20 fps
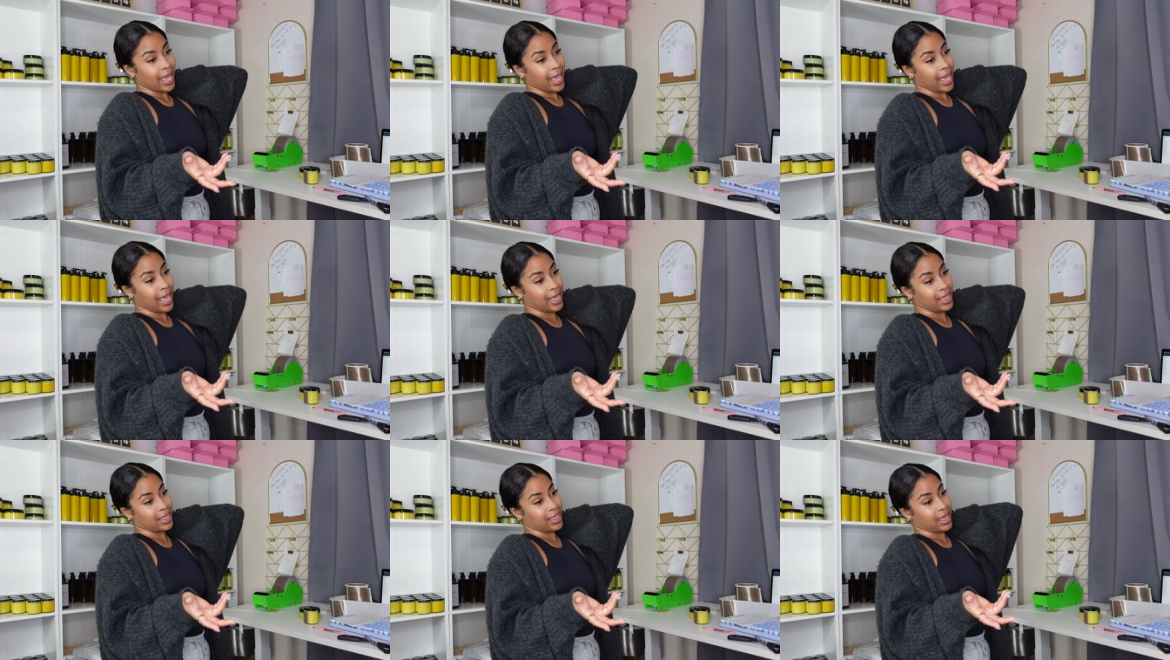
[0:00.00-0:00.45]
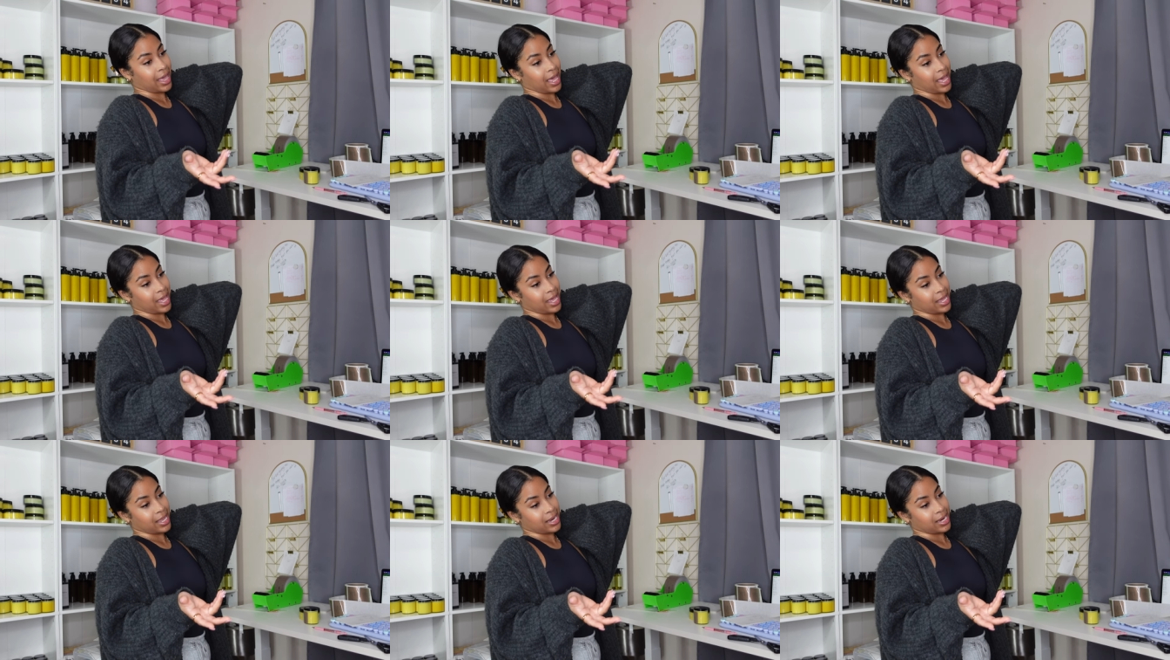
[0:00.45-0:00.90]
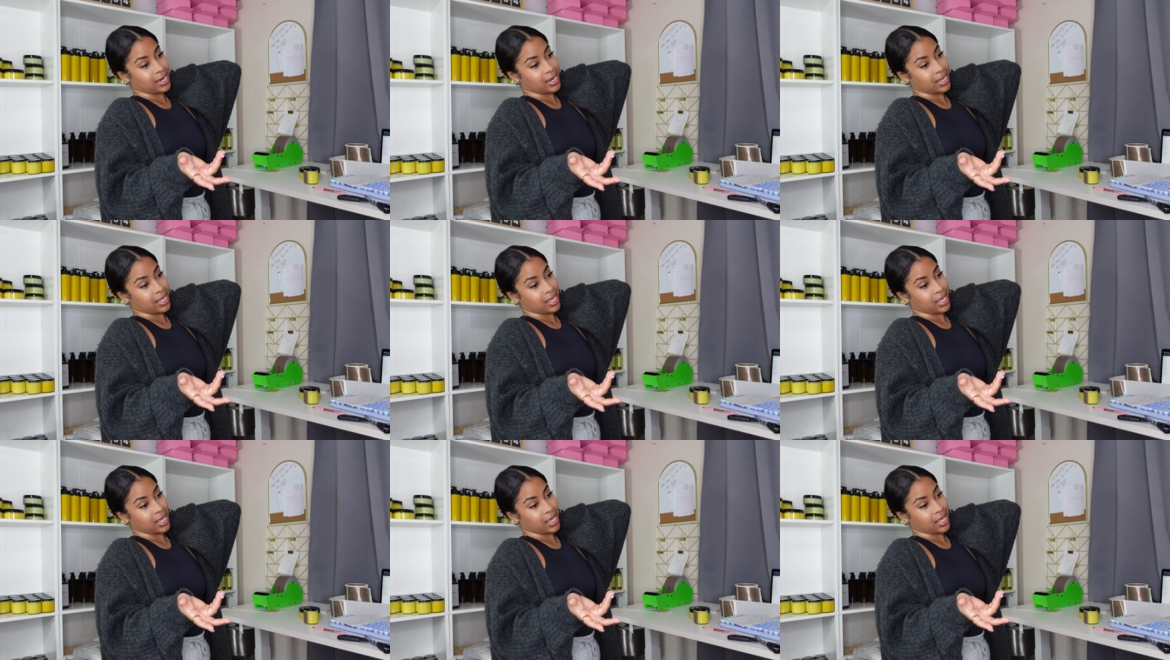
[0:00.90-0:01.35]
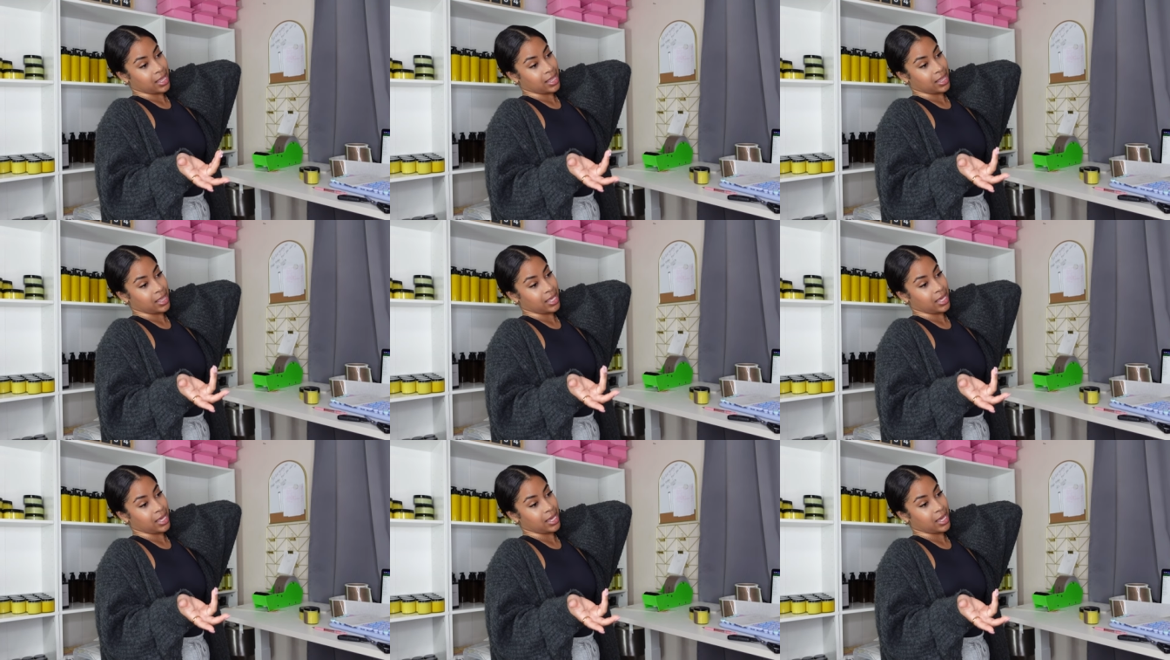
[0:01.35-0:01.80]
And then
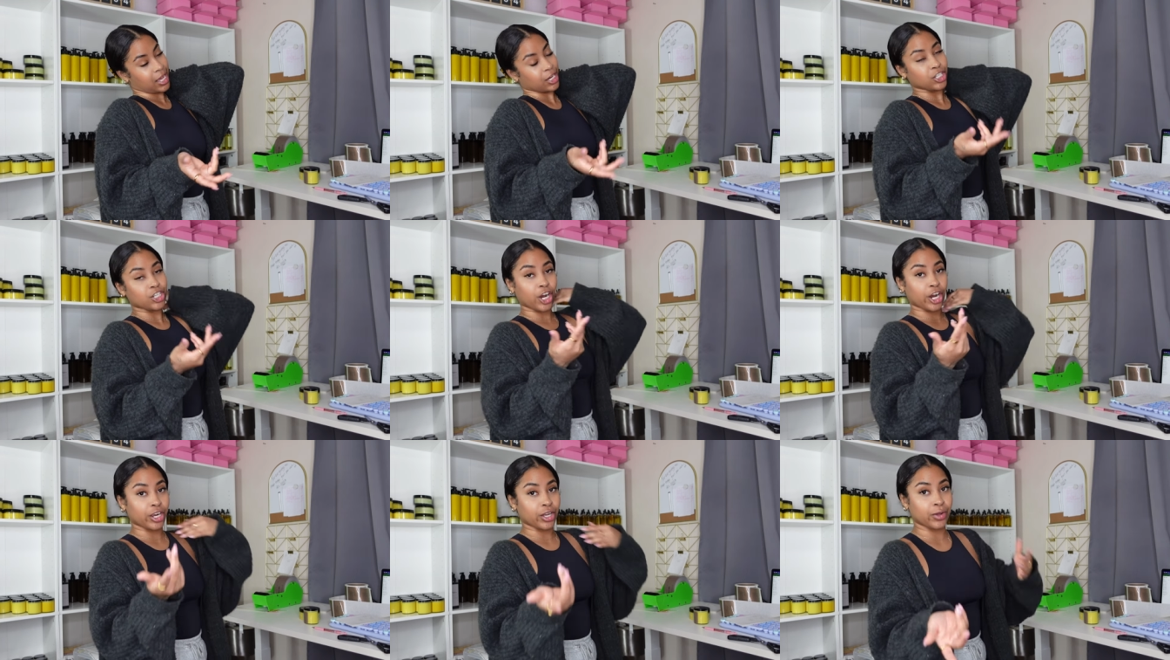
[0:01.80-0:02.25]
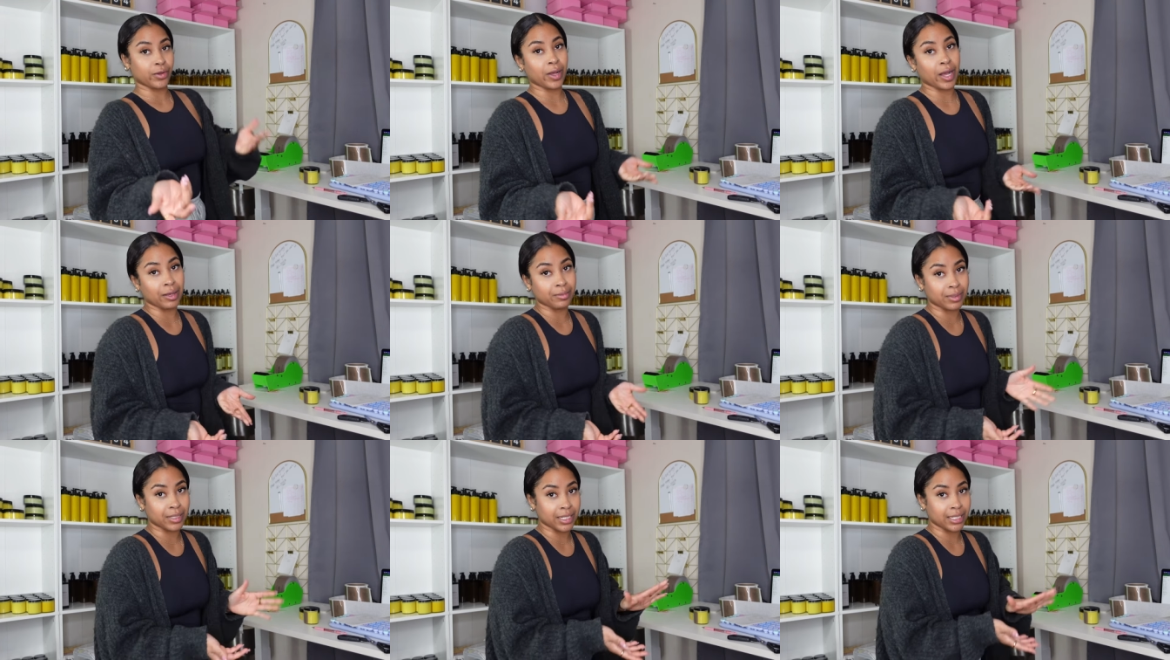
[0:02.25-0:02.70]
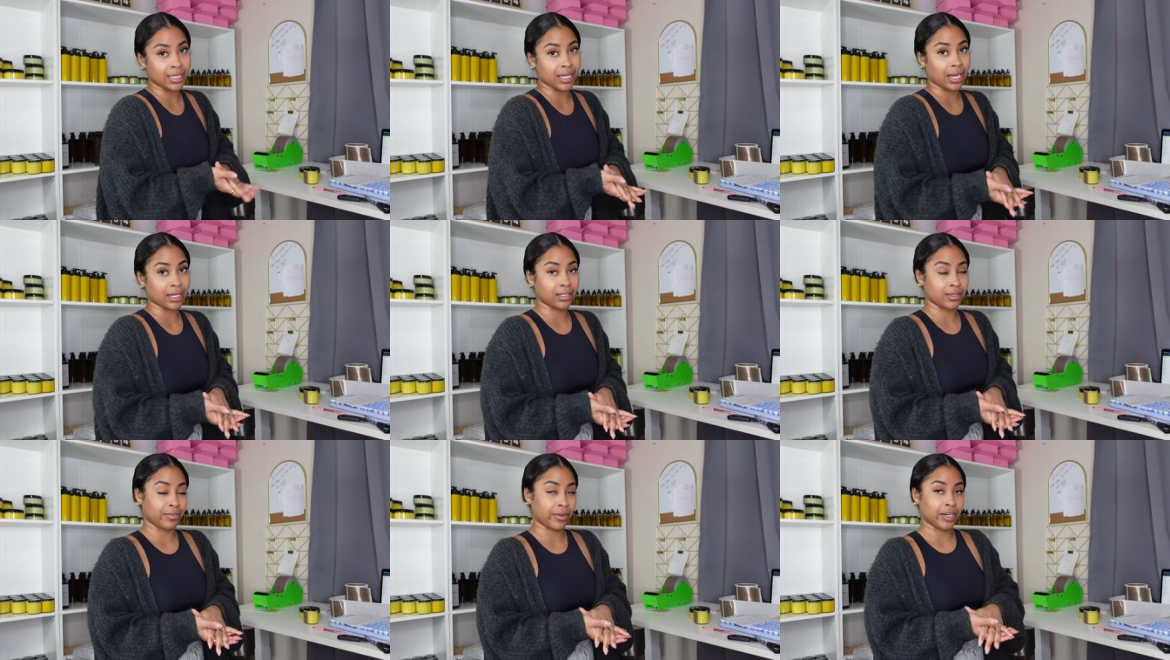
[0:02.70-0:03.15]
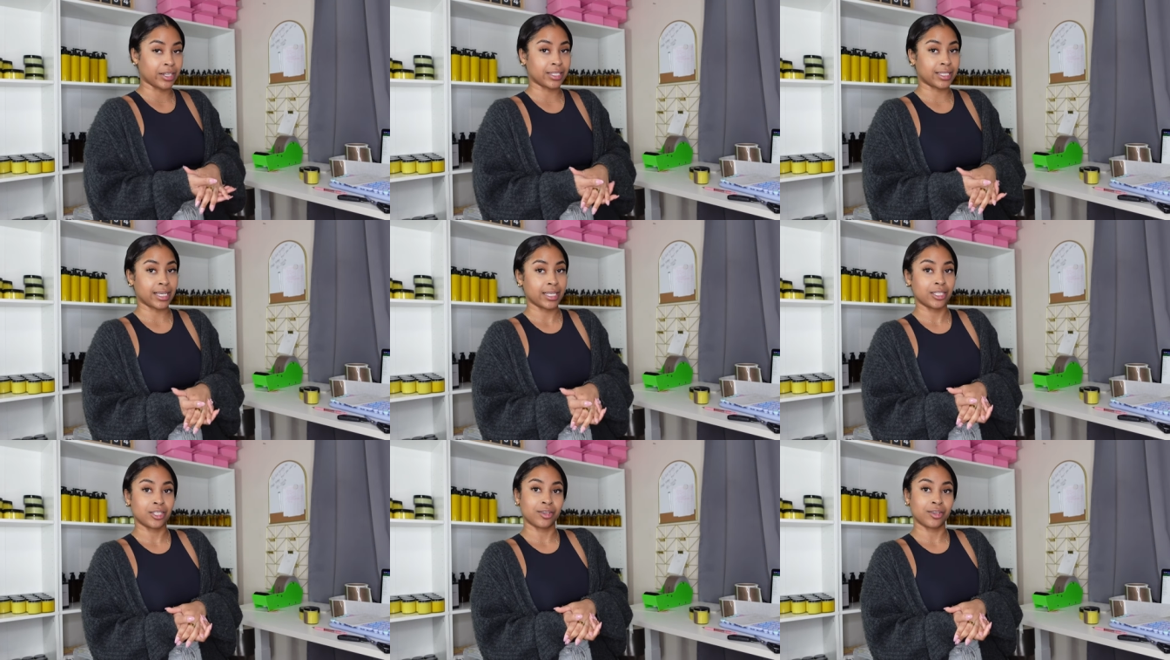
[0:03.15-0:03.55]
the charcoal helps detoxify your skin,